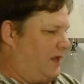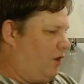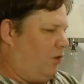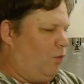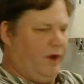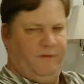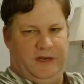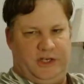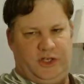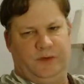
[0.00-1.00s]
to get one of
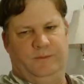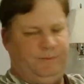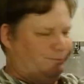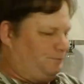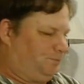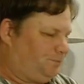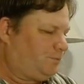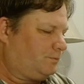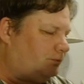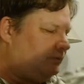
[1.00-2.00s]
each.
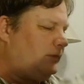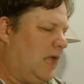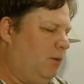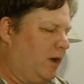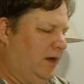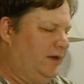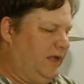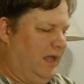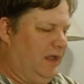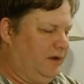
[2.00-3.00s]
I wanted
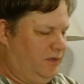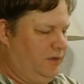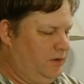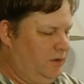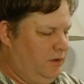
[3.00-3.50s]
to get,